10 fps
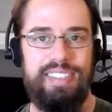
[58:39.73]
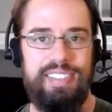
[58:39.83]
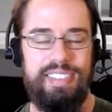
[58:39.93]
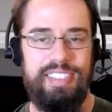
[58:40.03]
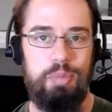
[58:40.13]

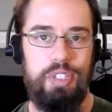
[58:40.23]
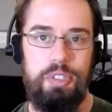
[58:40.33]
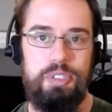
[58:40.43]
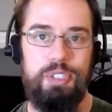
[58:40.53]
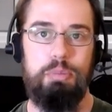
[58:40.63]
someone to
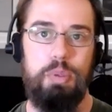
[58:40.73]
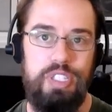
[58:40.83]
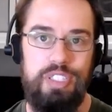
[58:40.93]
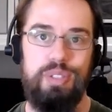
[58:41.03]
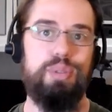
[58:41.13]
look to, but we
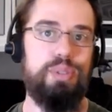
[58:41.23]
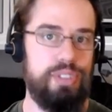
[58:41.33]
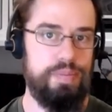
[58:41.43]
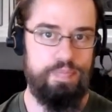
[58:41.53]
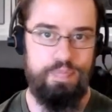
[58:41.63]

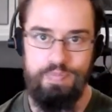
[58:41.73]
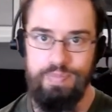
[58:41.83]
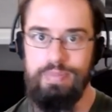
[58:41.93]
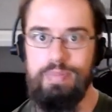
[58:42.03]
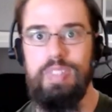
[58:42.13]
used
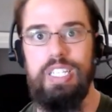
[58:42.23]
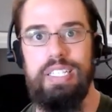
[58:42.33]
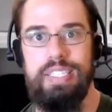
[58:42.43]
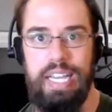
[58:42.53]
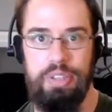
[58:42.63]

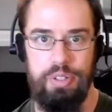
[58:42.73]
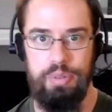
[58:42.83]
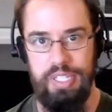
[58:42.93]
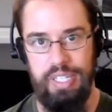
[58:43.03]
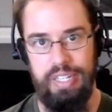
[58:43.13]
South
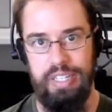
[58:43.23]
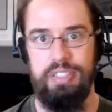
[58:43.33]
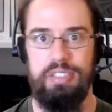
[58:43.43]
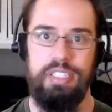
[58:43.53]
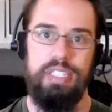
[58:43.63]
Korea and
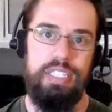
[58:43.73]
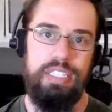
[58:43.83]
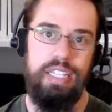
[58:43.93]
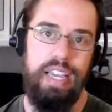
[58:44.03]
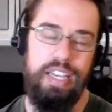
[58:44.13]
Italy
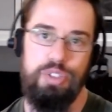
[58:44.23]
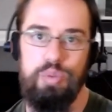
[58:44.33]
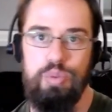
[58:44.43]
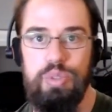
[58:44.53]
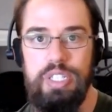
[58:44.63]
as
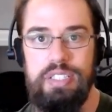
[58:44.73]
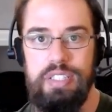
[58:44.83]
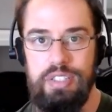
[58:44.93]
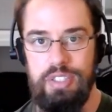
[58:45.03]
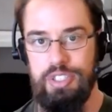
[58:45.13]

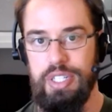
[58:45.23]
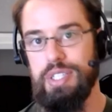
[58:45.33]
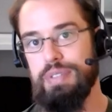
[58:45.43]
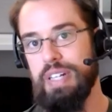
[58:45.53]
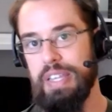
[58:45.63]
reasons to
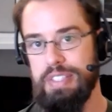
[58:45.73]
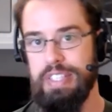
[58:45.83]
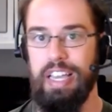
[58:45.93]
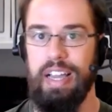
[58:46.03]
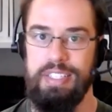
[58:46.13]
justify these
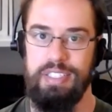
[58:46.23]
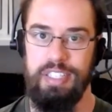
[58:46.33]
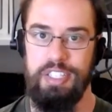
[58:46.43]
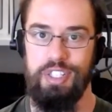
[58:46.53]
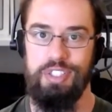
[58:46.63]

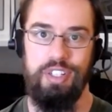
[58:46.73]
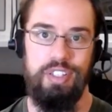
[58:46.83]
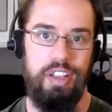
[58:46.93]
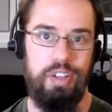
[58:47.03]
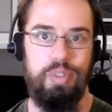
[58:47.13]
isolations,
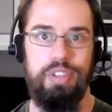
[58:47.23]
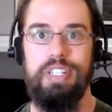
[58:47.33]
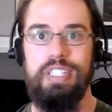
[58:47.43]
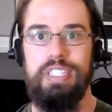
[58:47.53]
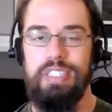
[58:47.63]
along
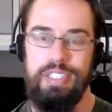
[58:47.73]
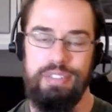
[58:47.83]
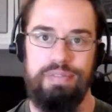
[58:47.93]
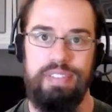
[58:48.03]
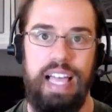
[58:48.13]
with this
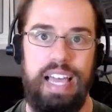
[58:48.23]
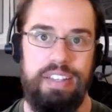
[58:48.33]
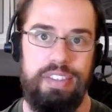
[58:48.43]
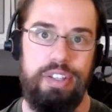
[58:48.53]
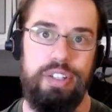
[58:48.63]

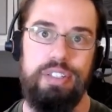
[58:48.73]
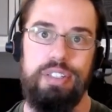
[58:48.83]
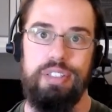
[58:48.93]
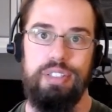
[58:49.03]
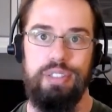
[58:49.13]
flattening the
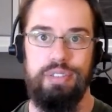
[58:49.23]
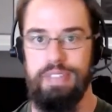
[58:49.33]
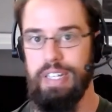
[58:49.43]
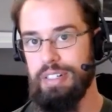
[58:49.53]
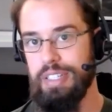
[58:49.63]
curve
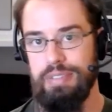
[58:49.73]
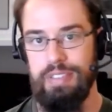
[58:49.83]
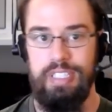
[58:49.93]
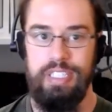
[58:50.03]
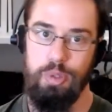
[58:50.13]
narrative
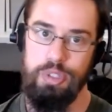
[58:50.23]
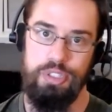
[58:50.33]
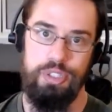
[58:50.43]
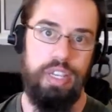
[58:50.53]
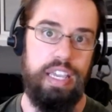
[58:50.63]
that wasn't
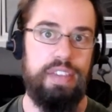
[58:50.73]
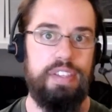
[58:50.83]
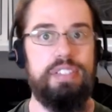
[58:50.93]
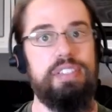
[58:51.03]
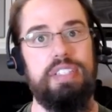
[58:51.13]
true, and
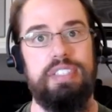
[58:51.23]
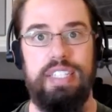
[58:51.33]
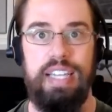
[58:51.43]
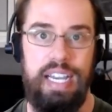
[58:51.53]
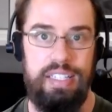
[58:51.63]
these CDC
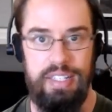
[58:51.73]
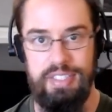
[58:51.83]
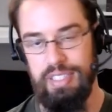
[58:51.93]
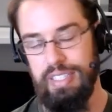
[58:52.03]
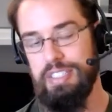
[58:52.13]
guidelines
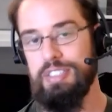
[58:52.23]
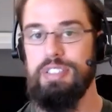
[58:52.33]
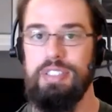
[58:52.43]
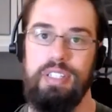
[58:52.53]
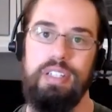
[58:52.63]
that led to
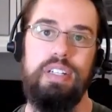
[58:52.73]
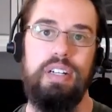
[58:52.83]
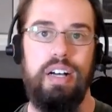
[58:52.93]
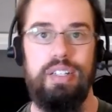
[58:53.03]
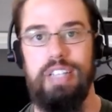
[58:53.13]
just a
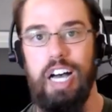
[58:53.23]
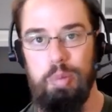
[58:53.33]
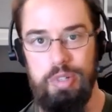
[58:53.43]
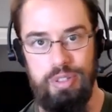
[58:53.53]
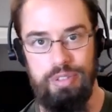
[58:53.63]

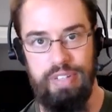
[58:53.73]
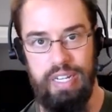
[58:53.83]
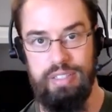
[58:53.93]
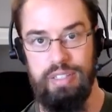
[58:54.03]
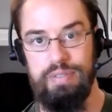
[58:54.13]
domino
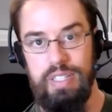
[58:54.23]
effect of